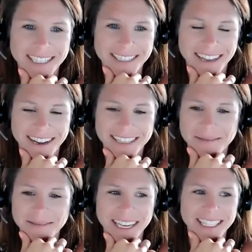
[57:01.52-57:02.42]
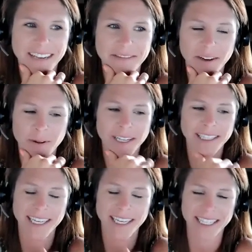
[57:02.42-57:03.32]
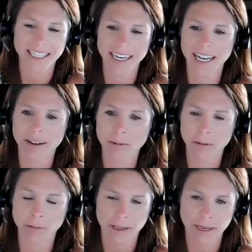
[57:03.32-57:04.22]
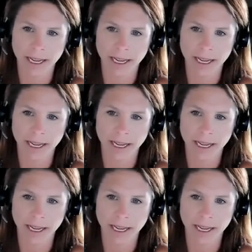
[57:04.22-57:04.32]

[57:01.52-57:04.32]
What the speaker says: Awesome. Thanks, everyone. Thanks, Tara. We'll connect.